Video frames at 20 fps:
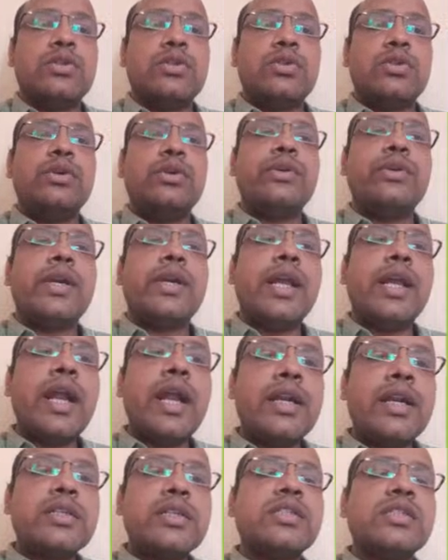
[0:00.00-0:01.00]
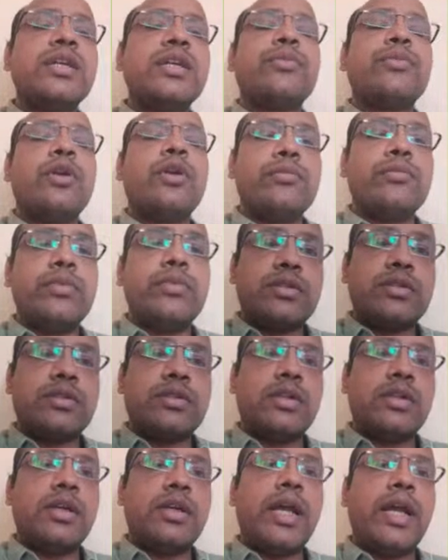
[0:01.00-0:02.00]
So you can understand from
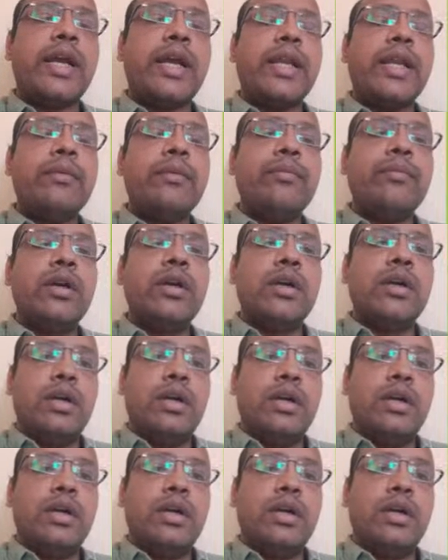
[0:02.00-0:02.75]
this diagram.